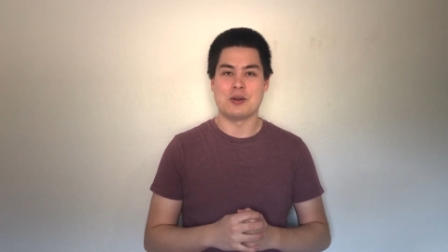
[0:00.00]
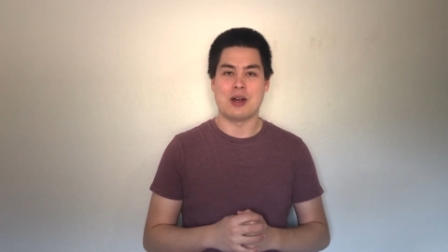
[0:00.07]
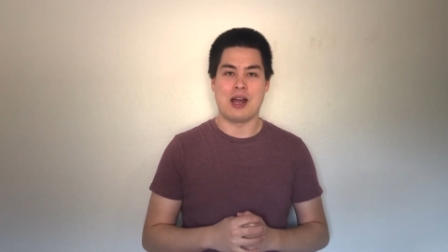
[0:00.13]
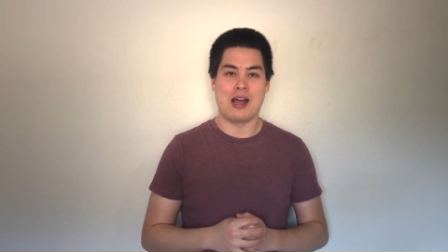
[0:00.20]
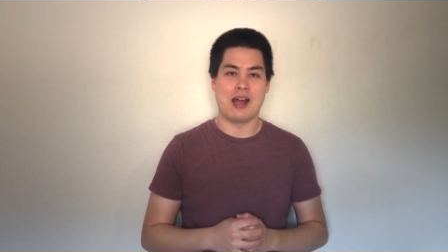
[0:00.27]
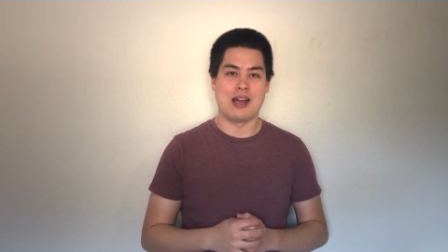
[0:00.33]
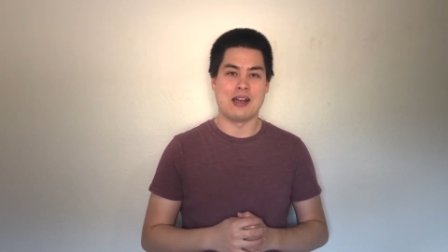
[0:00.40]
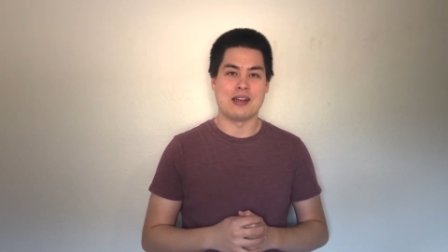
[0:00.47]

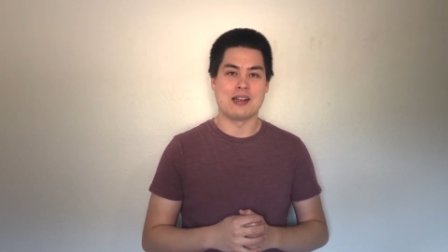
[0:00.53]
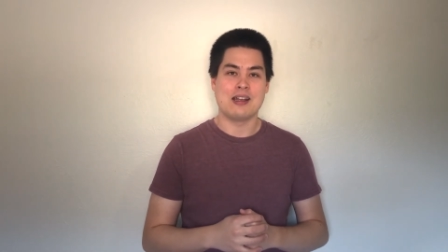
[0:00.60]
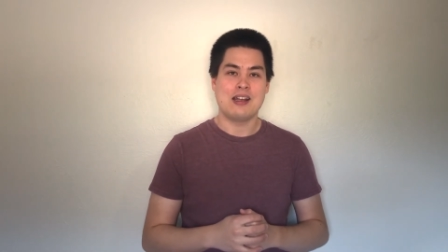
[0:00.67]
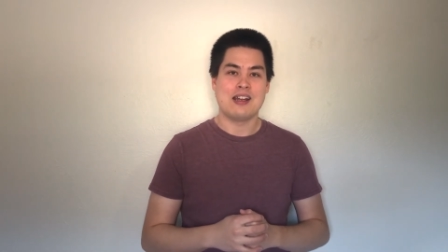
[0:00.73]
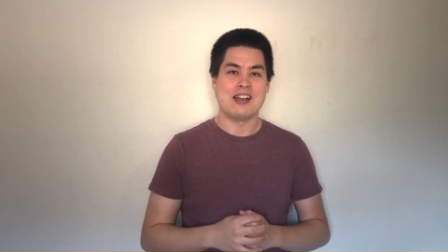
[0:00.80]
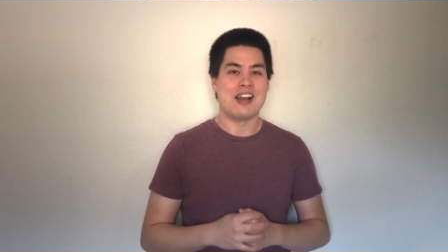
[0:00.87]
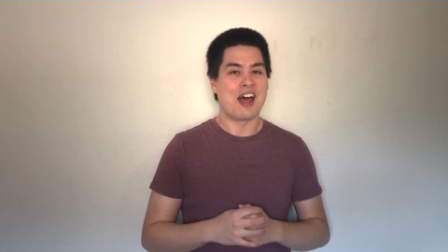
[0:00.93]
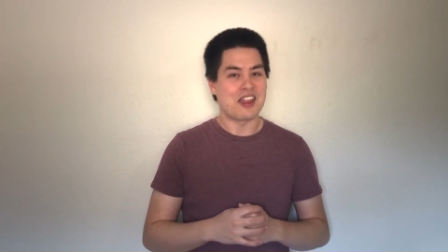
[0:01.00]
and
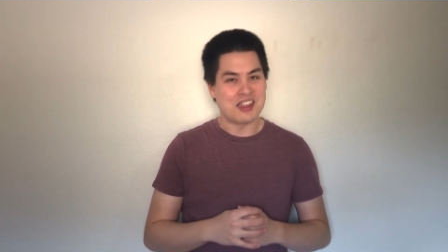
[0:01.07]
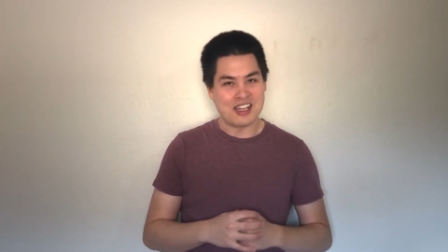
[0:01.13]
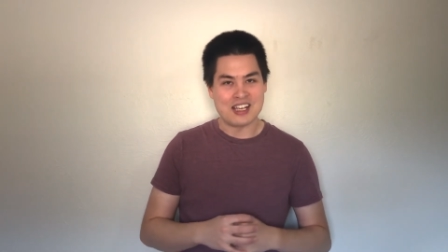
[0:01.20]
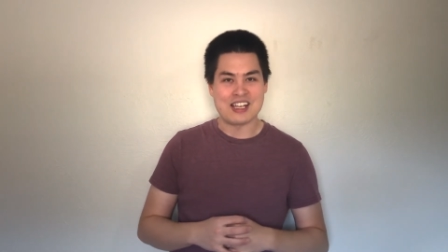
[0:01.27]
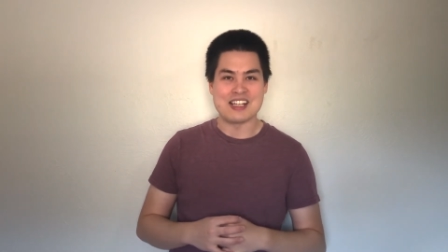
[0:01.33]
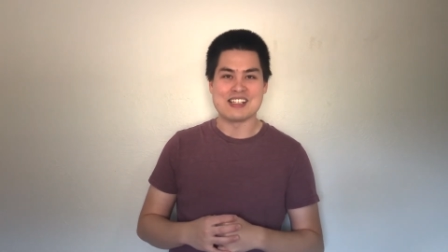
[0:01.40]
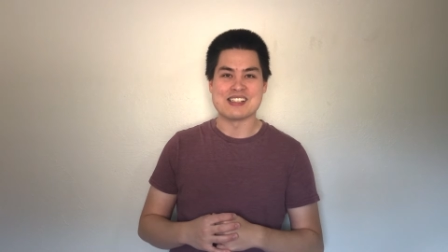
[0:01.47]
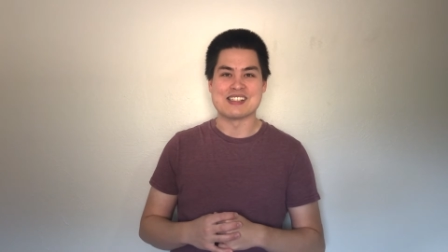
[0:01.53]
nothing
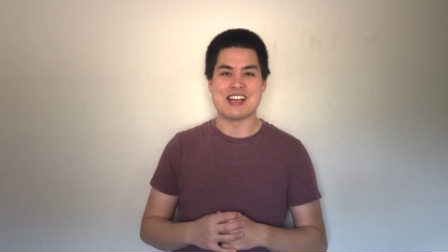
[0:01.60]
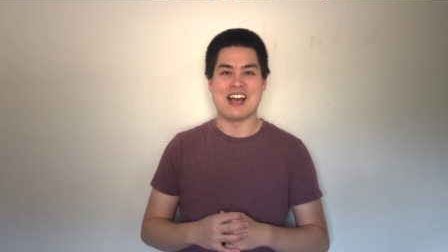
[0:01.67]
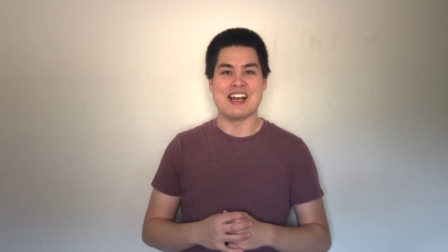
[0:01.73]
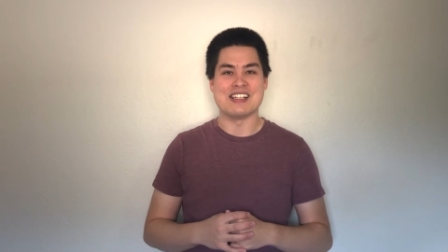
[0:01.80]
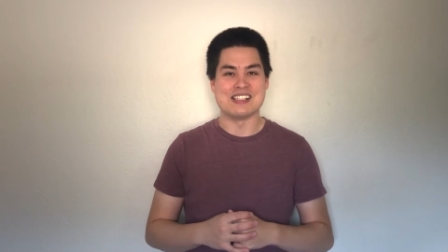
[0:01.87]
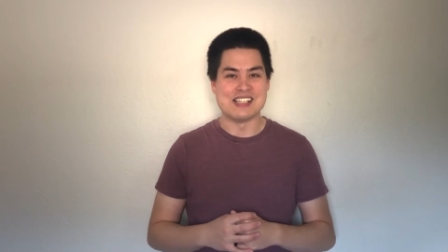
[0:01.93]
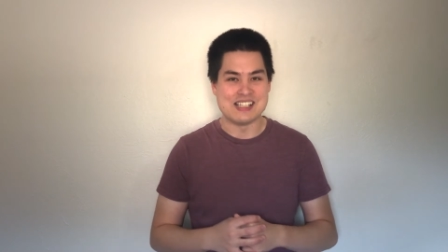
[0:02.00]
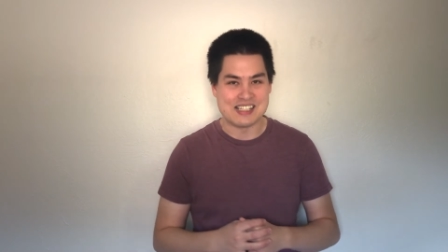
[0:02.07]
is
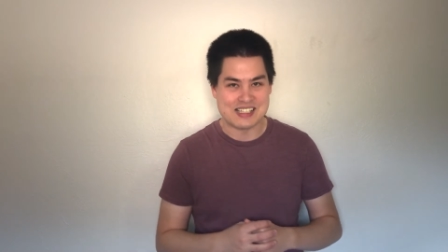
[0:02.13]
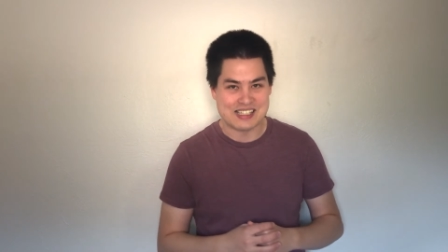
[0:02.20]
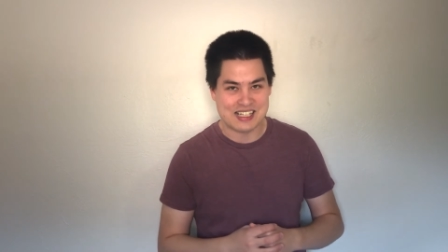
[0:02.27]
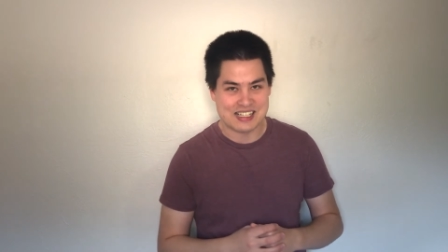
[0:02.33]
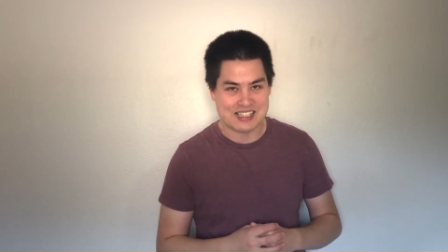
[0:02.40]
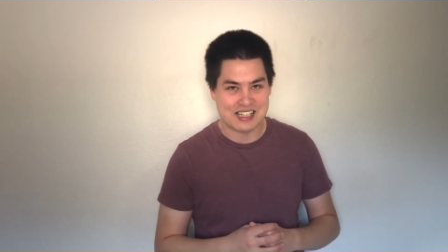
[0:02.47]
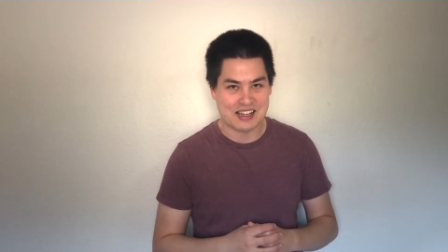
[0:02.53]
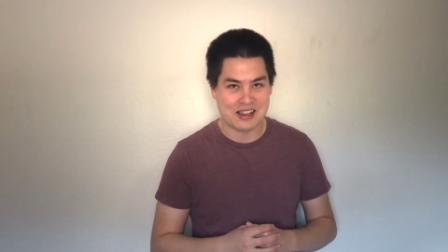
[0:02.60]
as easy
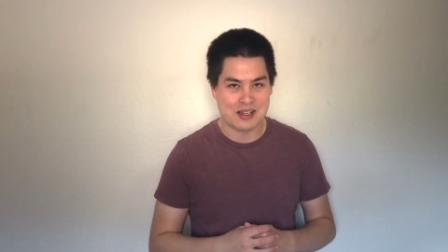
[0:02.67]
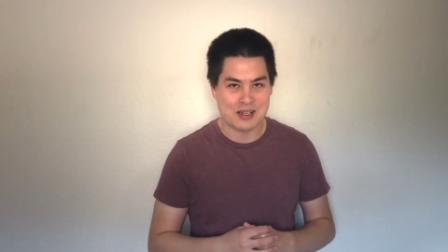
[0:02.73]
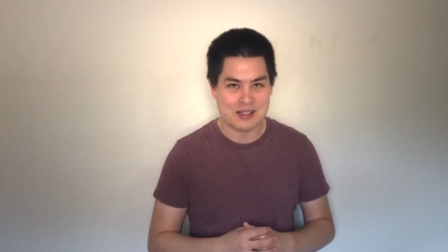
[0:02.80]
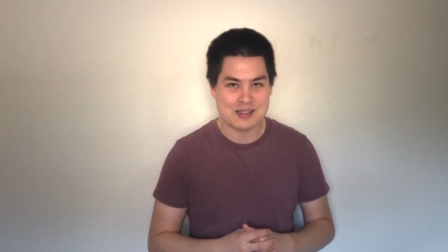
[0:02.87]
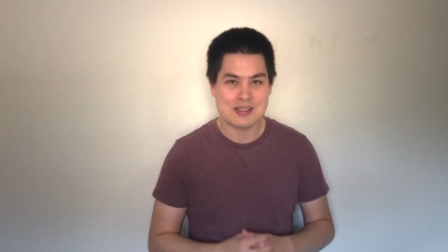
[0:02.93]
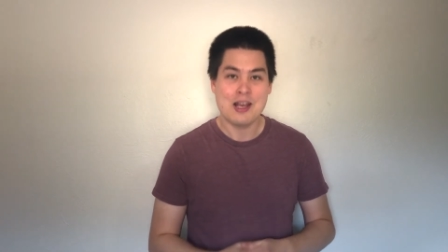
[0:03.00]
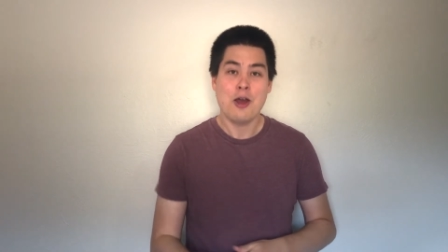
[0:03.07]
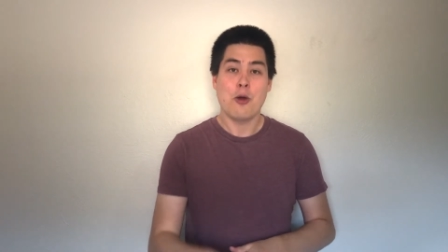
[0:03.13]
as it looks.